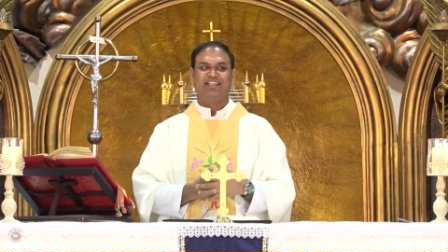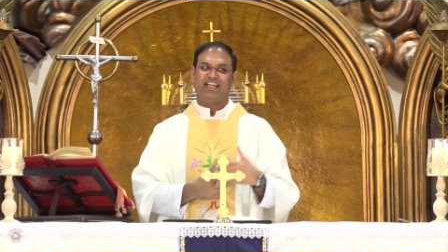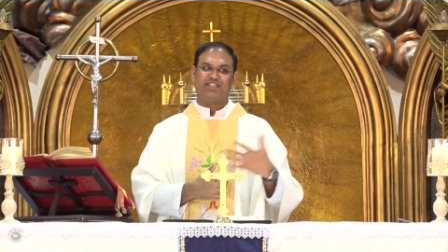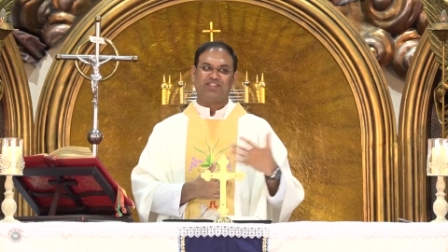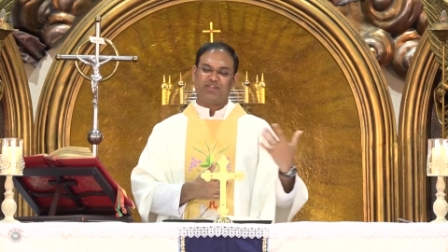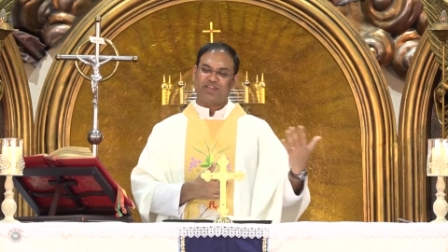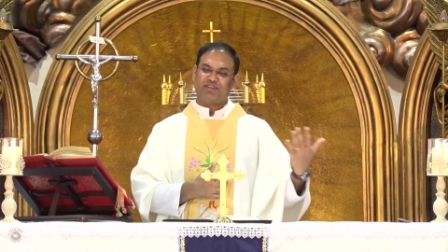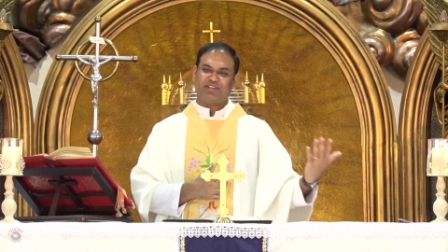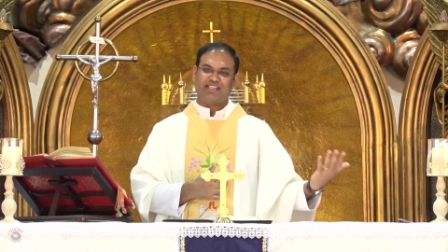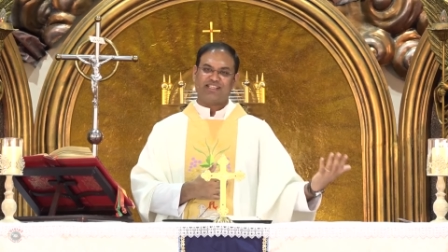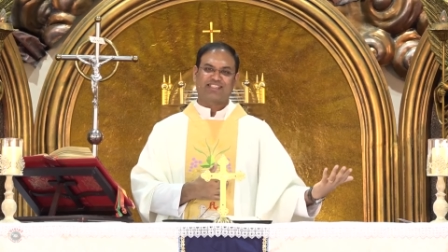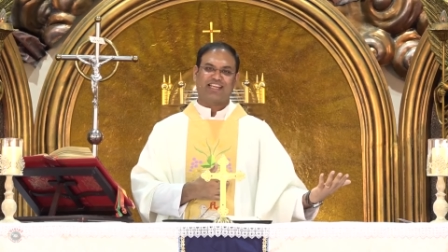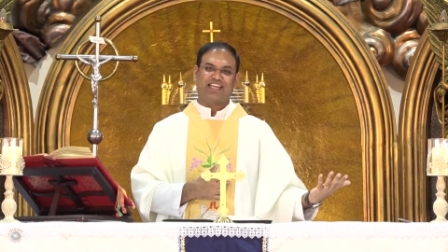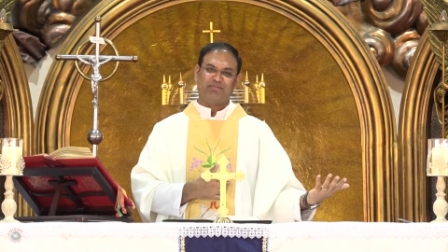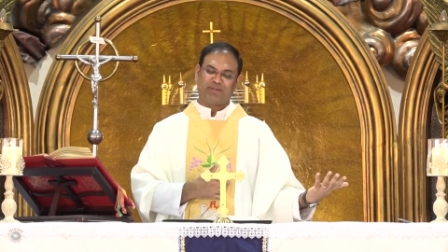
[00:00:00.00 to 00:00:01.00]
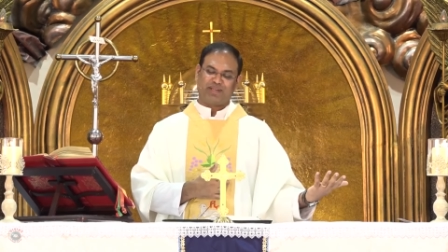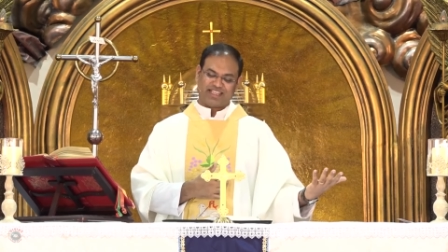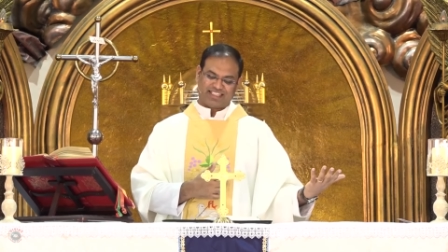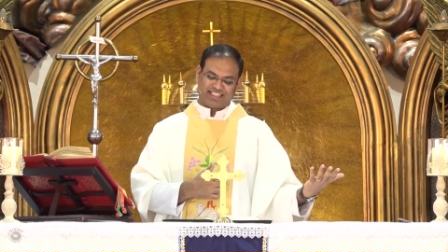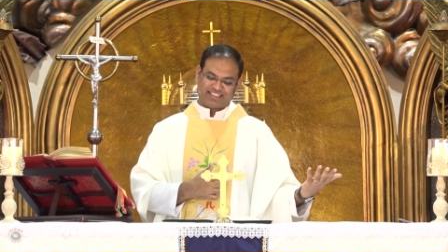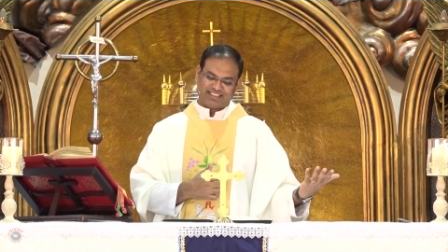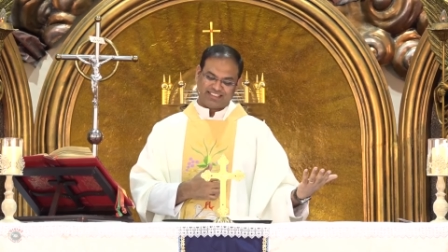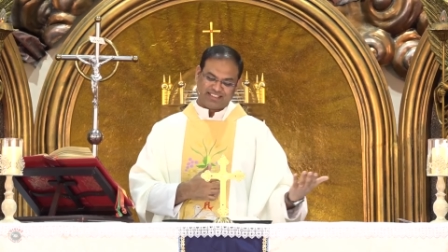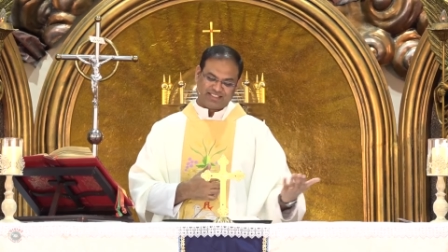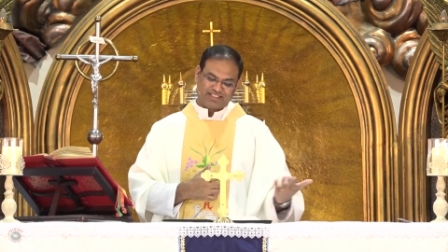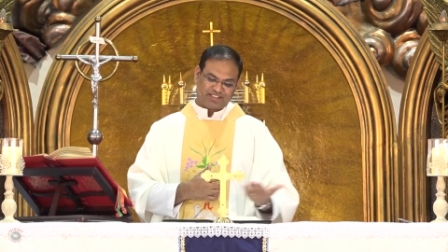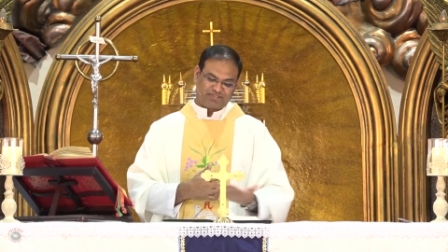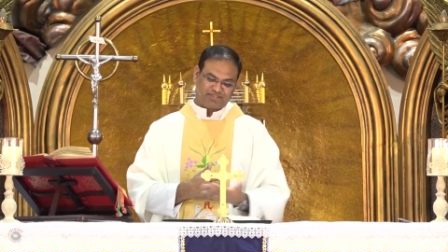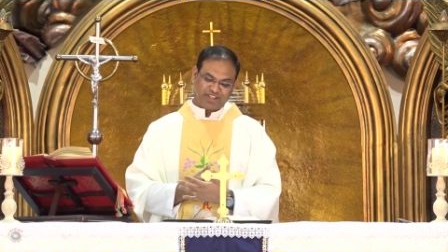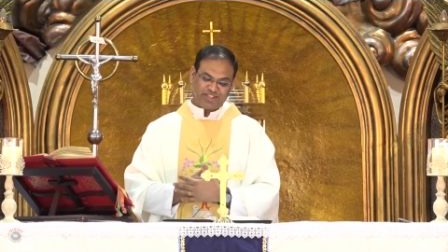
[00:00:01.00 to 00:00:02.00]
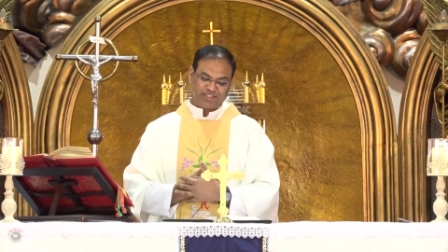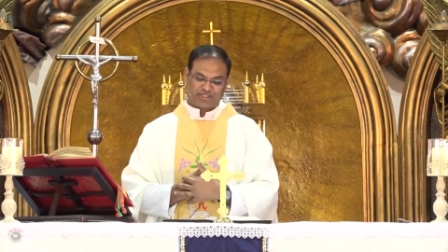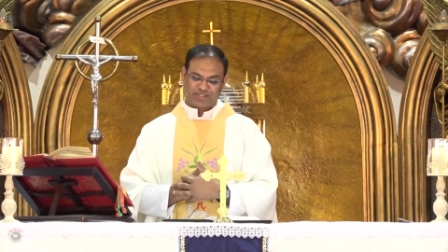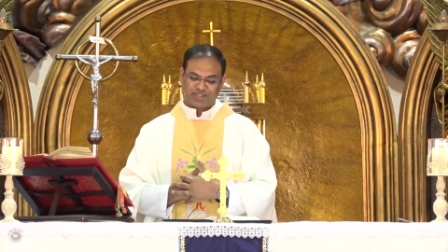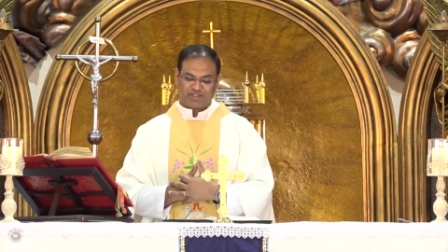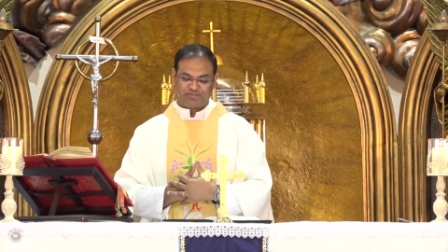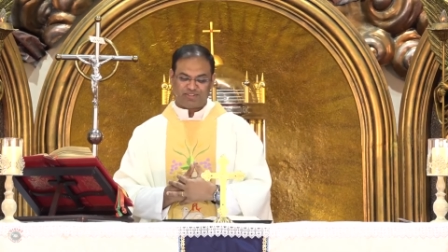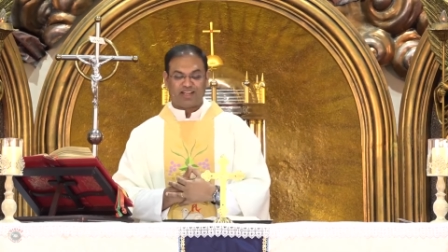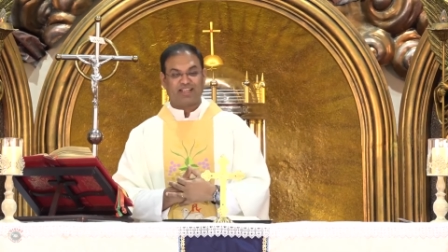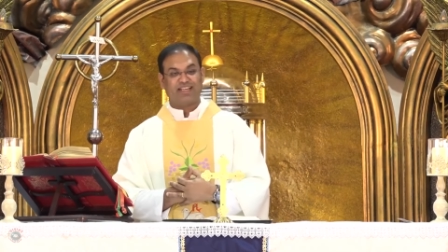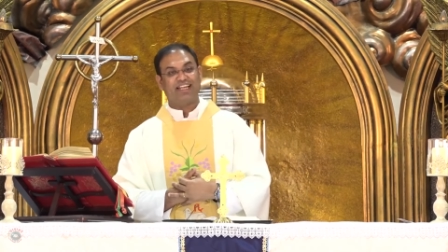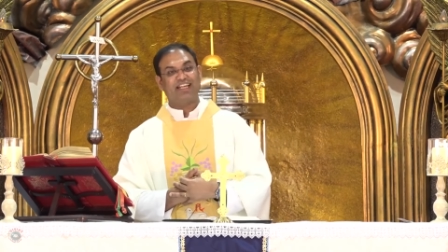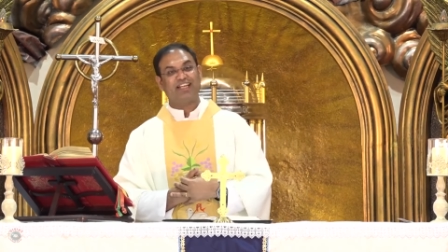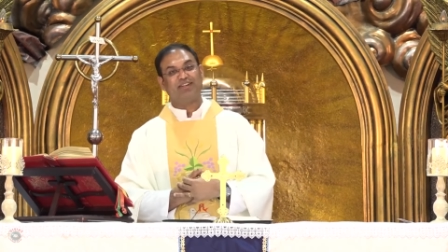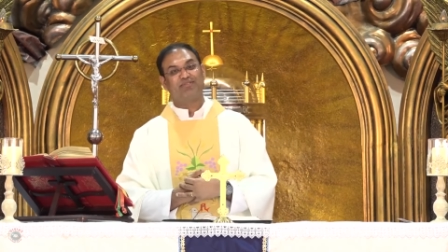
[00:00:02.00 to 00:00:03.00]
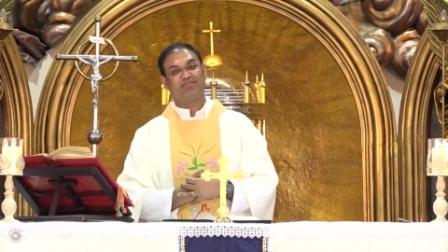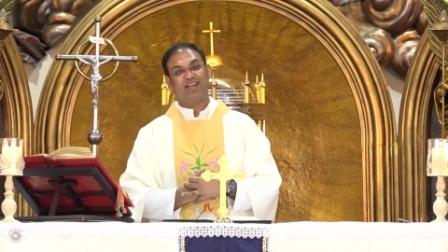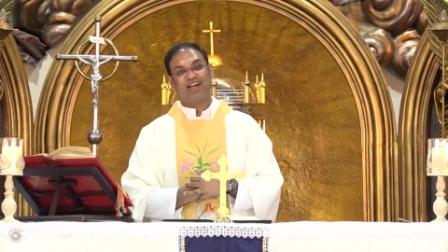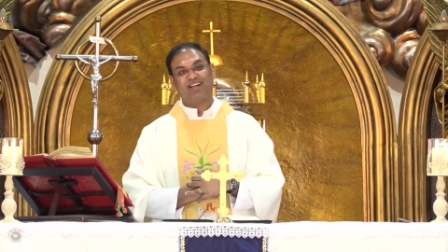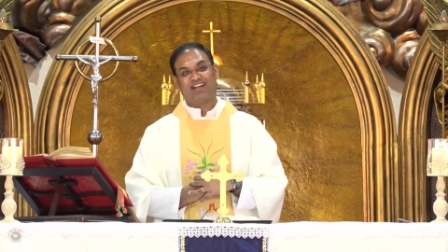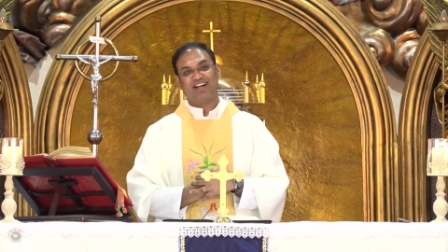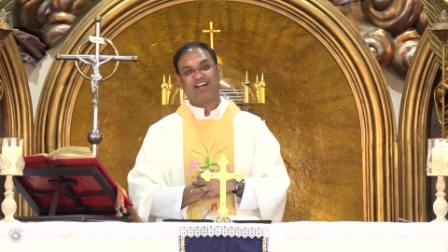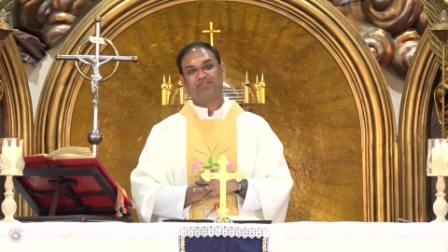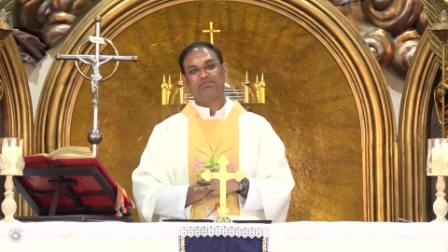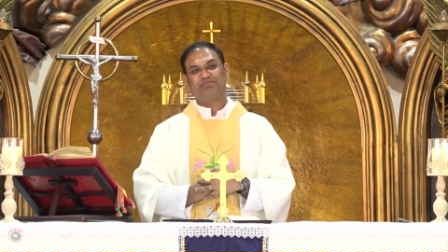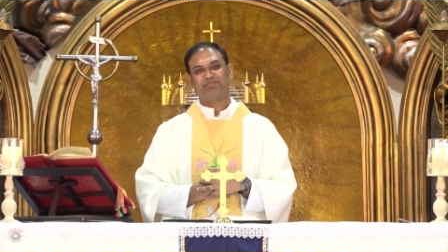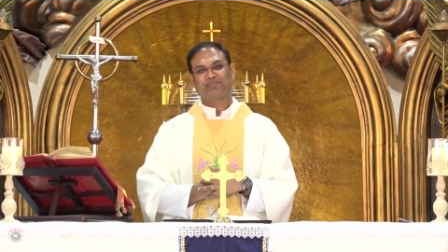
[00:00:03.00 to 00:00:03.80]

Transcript: And today we are celebrating the feast of Our Lady of Lanka.